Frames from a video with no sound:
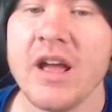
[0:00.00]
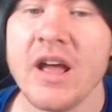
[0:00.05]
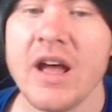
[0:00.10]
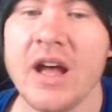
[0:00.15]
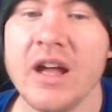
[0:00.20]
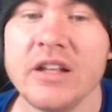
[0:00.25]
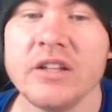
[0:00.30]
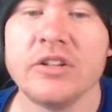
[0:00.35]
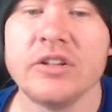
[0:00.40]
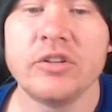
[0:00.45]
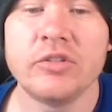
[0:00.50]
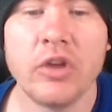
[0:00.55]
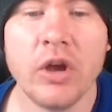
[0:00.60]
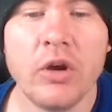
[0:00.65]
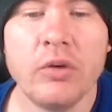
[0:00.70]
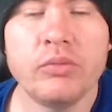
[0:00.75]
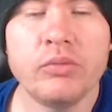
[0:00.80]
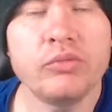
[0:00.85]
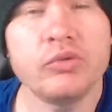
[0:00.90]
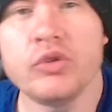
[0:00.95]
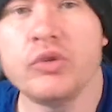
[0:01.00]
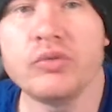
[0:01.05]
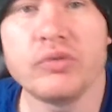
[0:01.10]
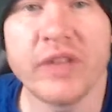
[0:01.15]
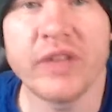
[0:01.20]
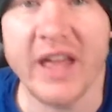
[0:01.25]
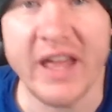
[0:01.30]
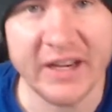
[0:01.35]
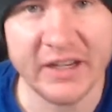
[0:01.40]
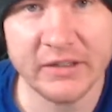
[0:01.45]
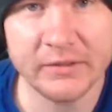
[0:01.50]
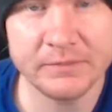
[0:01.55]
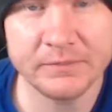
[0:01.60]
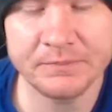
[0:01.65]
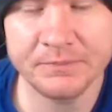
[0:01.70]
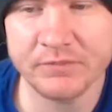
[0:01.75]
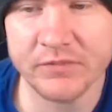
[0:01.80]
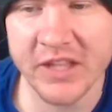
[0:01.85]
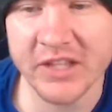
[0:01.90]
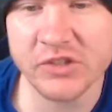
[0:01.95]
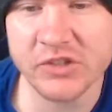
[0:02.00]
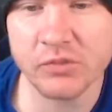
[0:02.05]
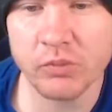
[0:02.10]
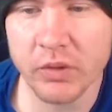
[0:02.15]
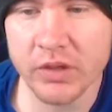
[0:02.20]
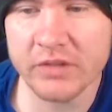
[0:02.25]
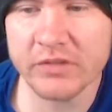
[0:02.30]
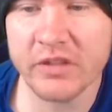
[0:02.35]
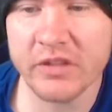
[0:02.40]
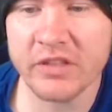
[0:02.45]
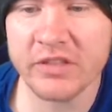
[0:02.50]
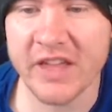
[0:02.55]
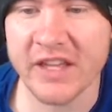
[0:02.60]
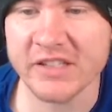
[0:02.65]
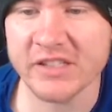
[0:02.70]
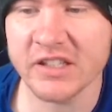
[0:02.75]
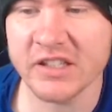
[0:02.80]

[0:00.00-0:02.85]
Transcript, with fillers: Uh, don't do that. That's one of the things.